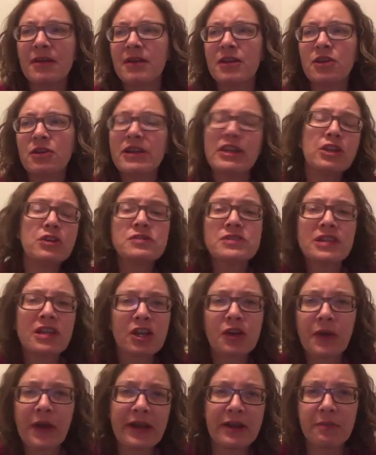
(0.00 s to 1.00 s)
didn't use an
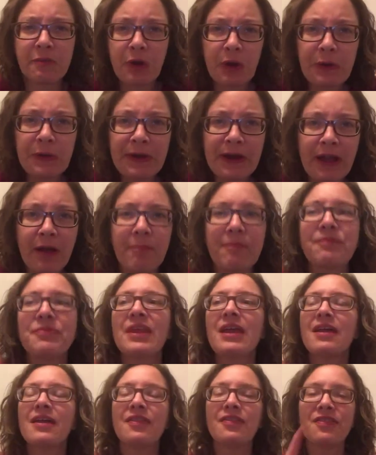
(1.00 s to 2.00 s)
accredited program.
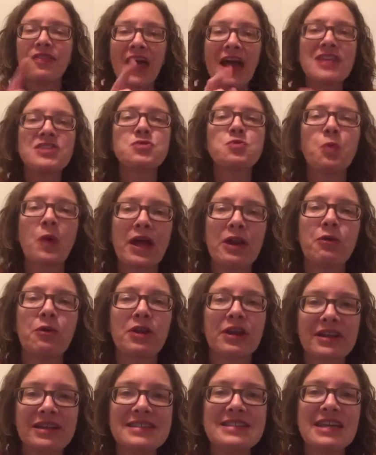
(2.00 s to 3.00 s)
That's when
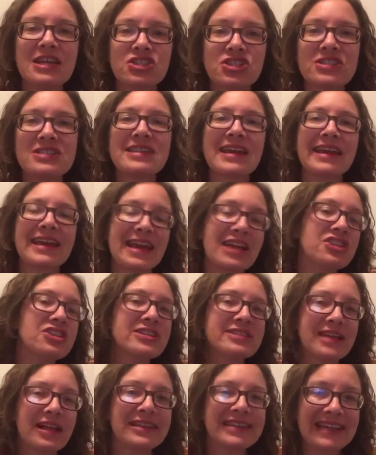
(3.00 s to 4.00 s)
organizations like
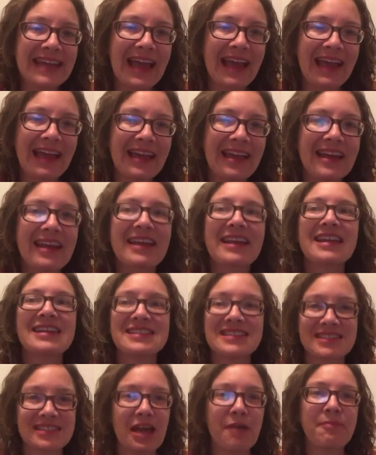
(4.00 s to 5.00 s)
HSLDA can
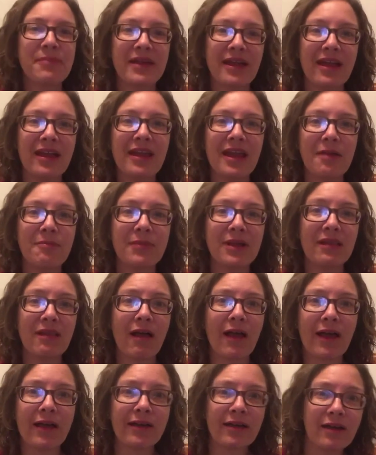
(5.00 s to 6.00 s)
step in and be
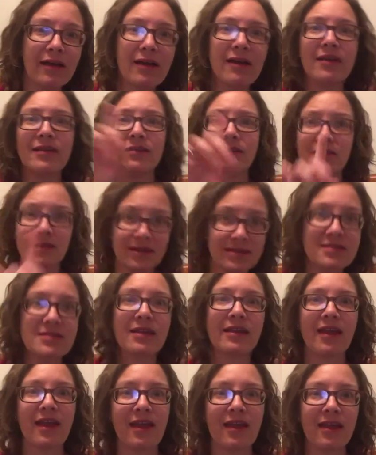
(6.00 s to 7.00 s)
like, yes,
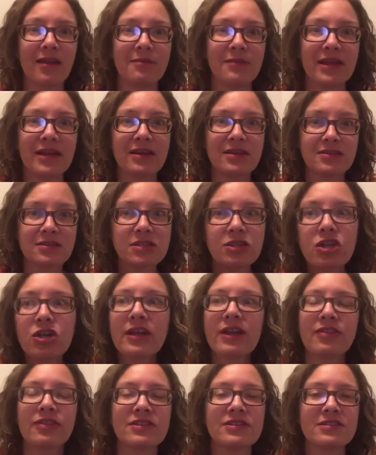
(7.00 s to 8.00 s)
they can, because
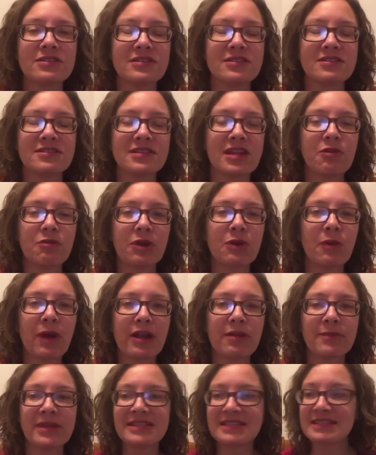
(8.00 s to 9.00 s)
look at the state
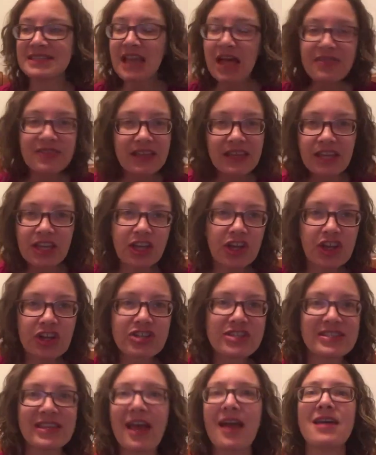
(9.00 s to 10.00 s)
requirements. Nothing here
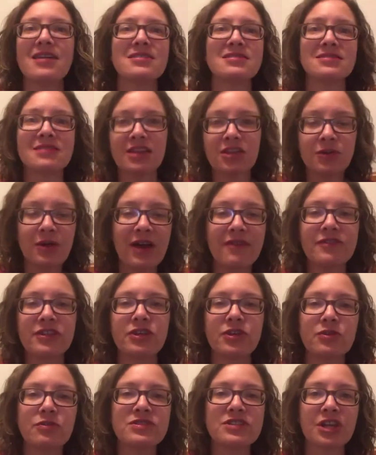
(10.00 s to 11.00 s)
says that you have to
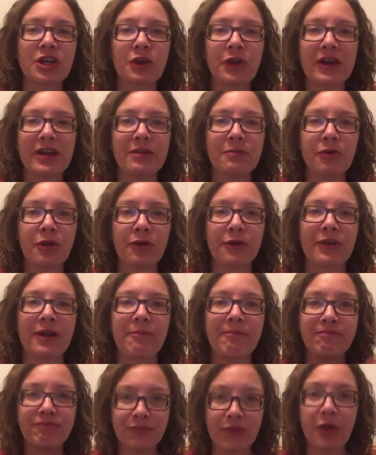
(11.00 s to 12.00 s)
use an accredited
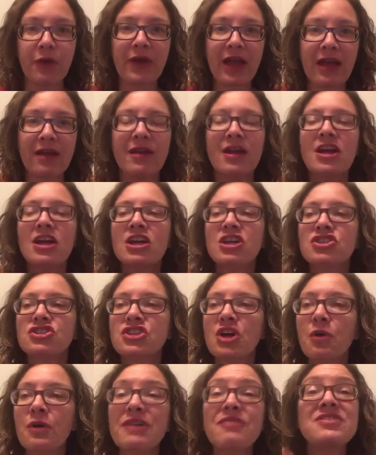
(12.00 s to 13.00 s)
program, okay?
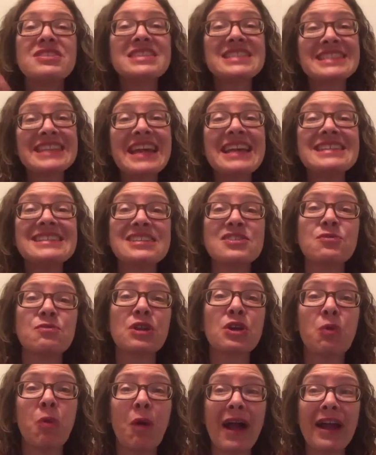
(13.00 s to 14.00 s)
So if the state doesn't
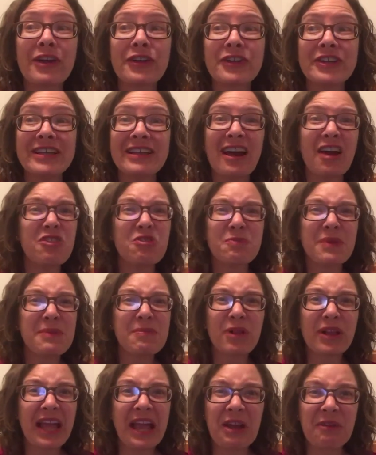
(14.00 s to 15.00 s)
require it, other
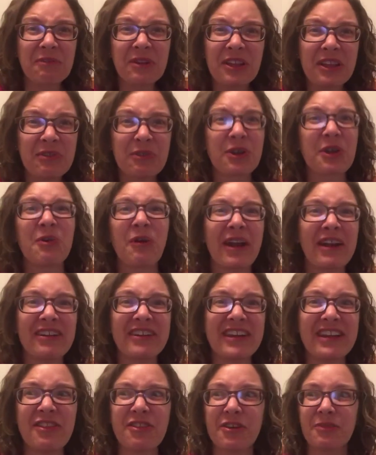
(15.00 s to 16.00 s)
people can't really require
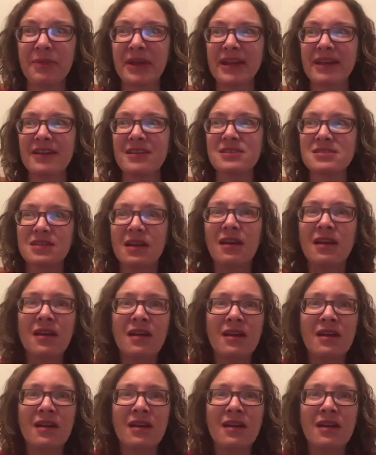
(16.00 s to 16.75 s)
it either, because